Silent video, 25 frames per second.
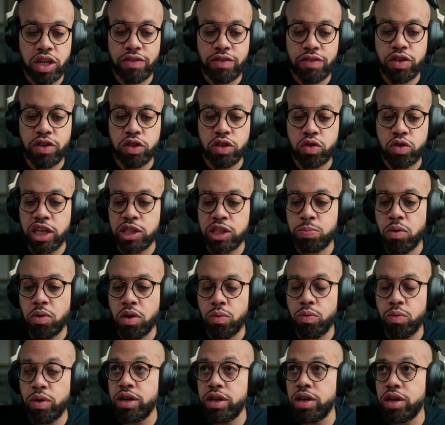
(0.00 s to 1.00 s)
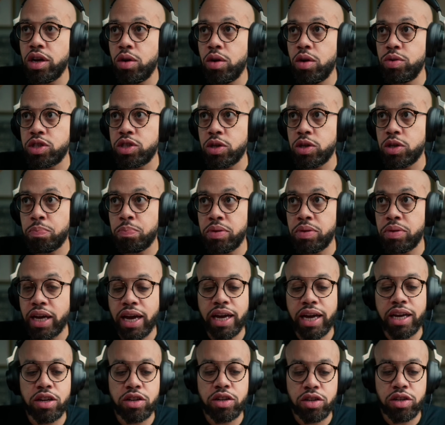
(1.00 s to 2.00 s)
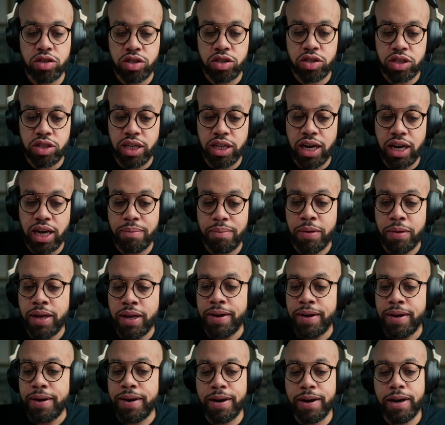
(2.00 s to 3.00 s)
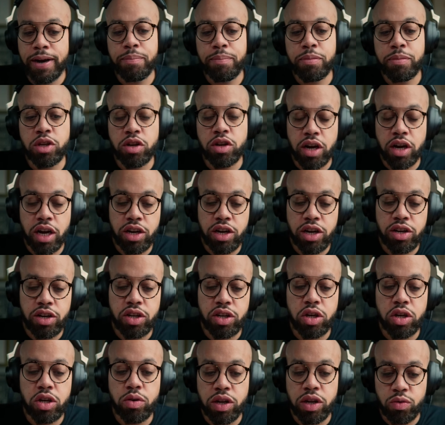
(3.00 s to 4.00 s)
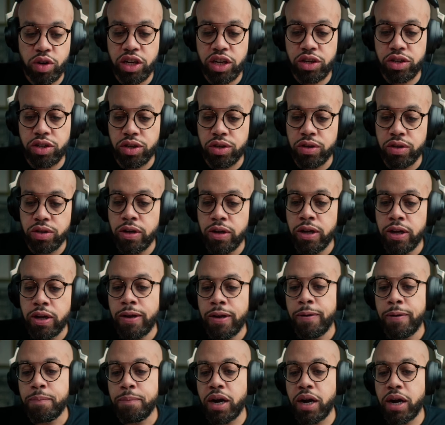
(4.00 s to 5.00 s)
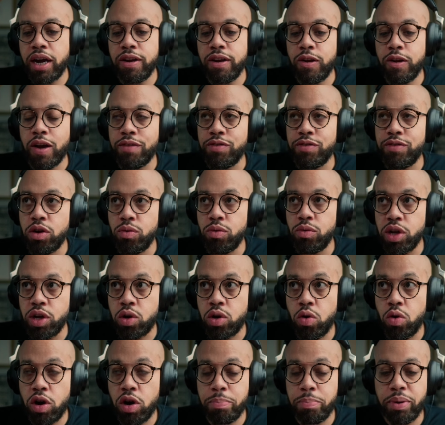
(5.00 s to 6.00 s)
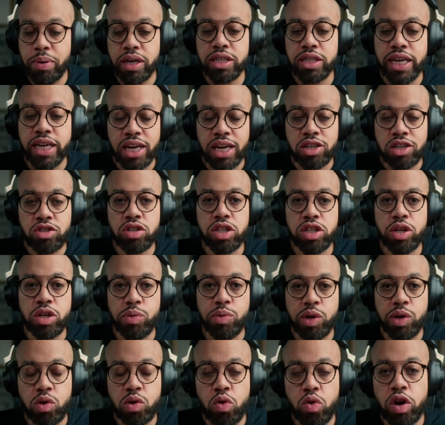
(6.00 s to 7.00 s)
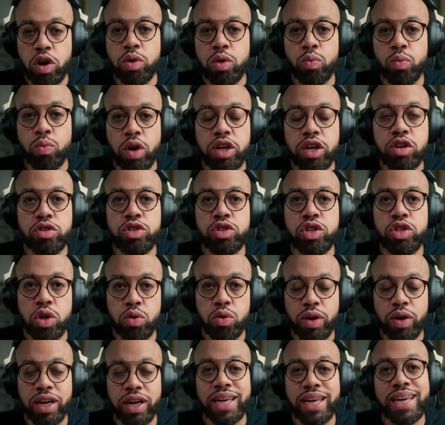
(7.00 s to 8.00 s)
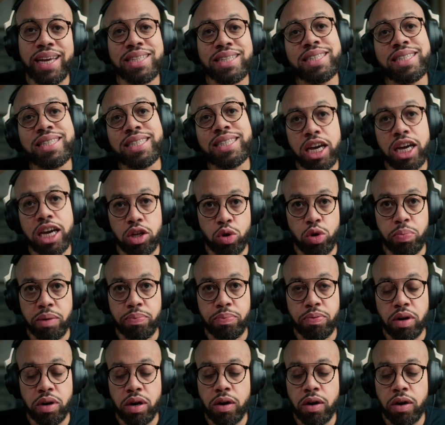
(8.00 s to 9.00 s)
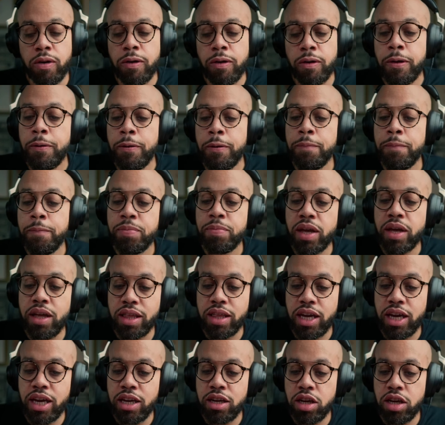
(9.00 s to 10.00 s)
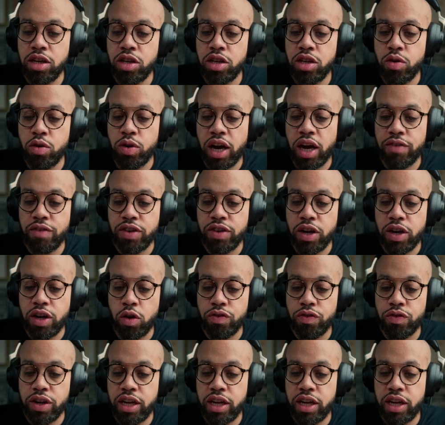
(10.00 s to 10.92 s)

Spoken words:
you have your transport window with your play and your stop, your undo and redo, right? You have your record button to actually record what you're doing inside of Loopy Pro. And then you have over